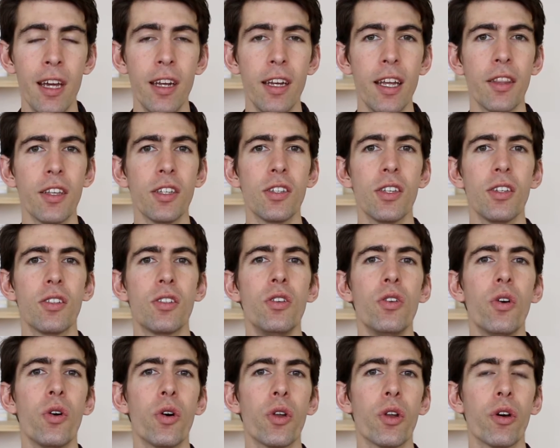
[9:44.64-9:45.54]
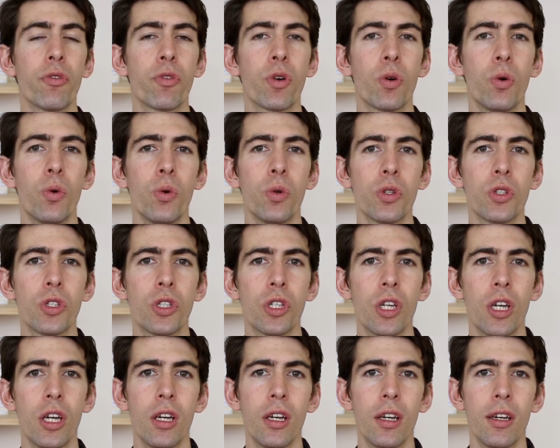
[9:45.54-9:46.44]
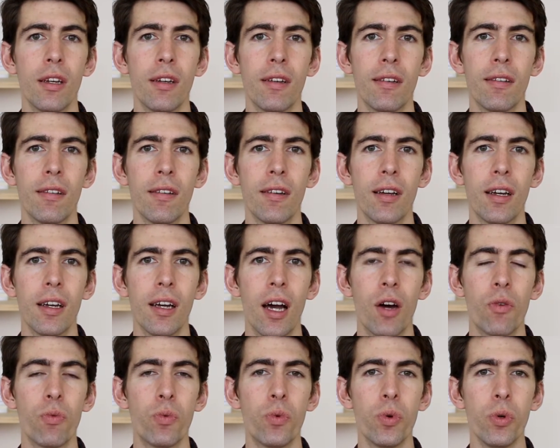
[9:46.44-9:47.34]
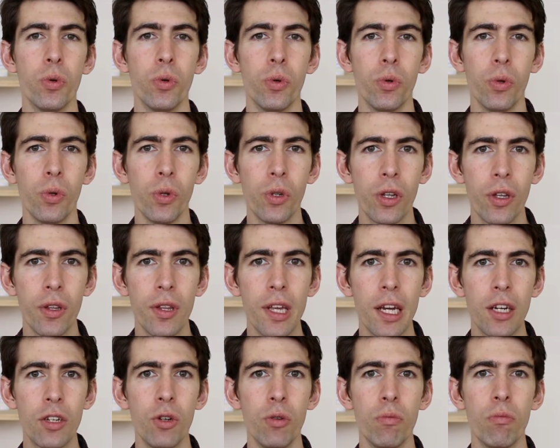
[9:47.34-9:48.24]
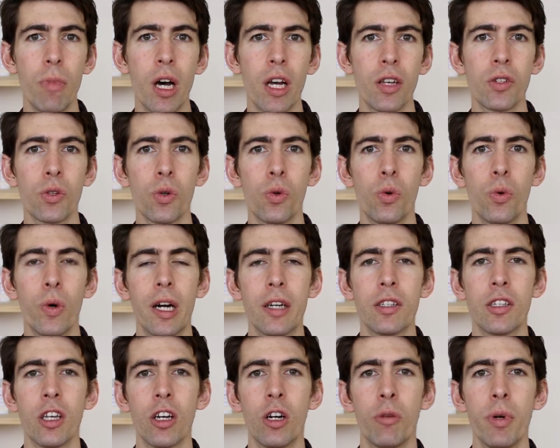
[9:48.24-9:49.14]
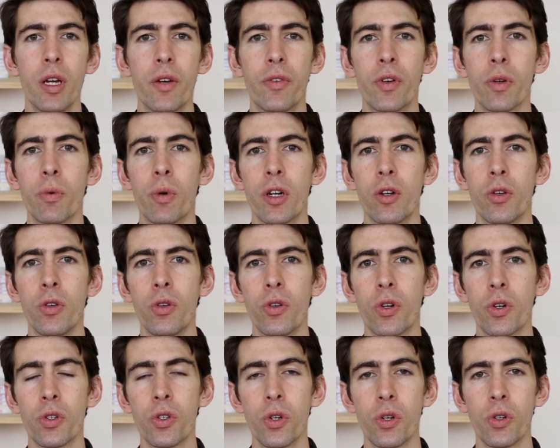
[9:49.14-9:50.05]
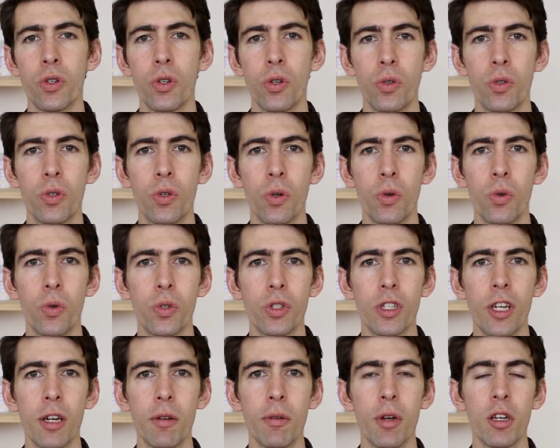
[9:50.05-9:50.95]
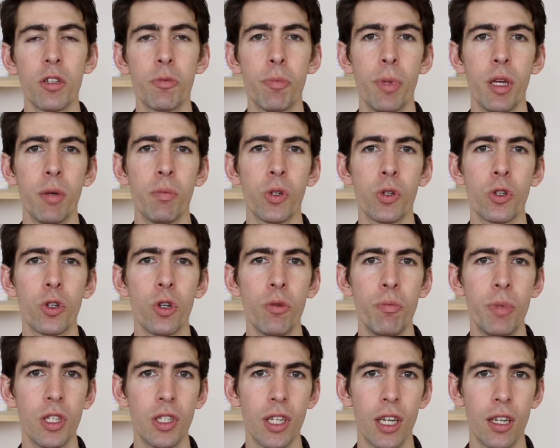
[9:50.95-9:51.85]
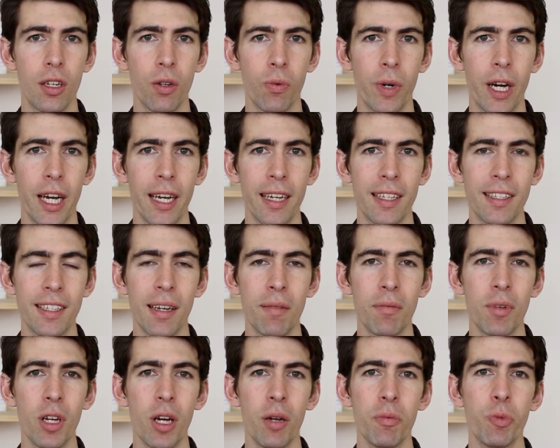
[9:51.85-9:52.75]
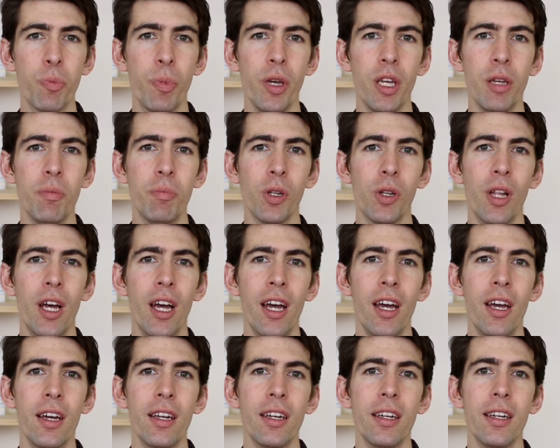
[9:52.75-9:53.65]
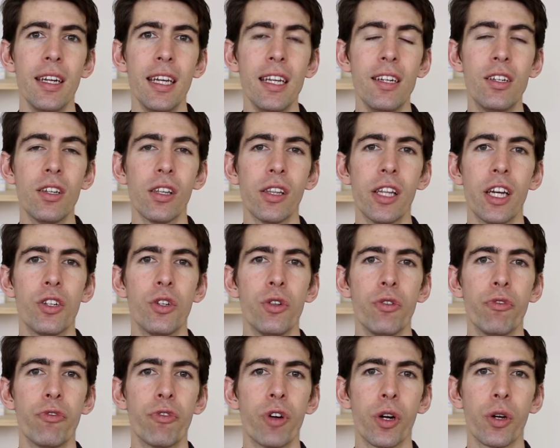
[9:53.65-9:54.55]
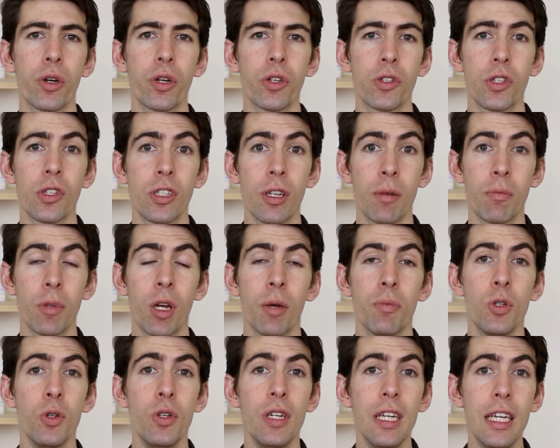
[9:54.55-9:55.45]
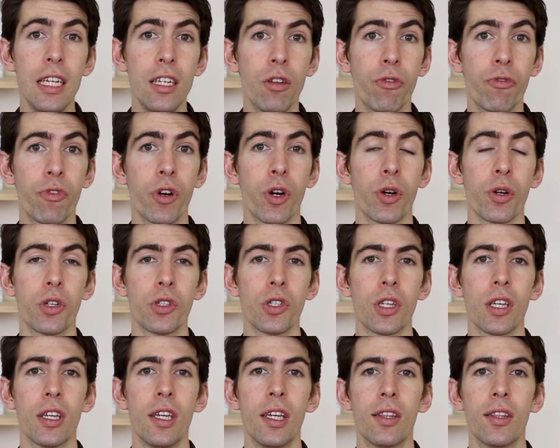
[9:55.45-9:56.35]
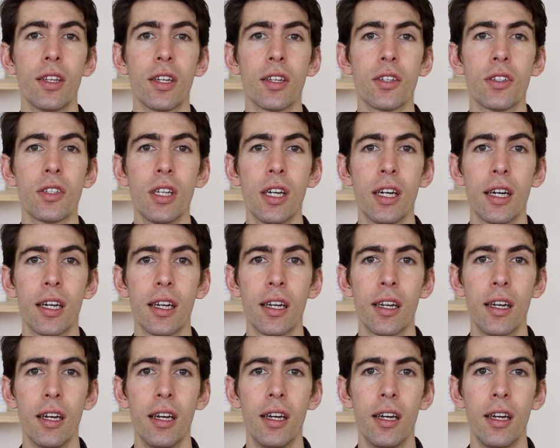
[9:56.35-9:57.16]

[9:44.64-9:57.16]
Now, this is not, of course, a rule that you must always help everyone who knocks on your door. Sometimes people should be sent away and sometimes people need to let you focus and sometimes you need to focus and get things done.